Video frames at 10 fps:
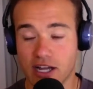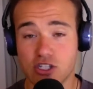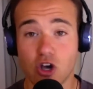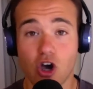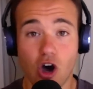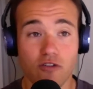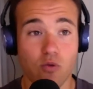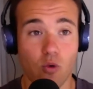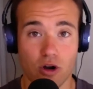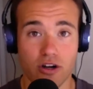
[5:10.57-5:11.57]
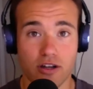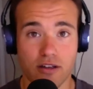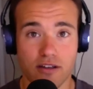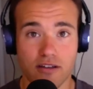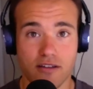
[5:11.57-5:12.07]
I took off work,
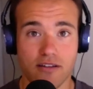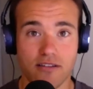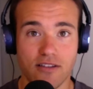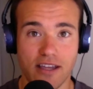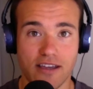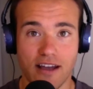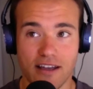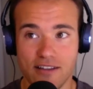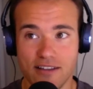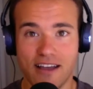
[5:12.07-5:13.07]
like I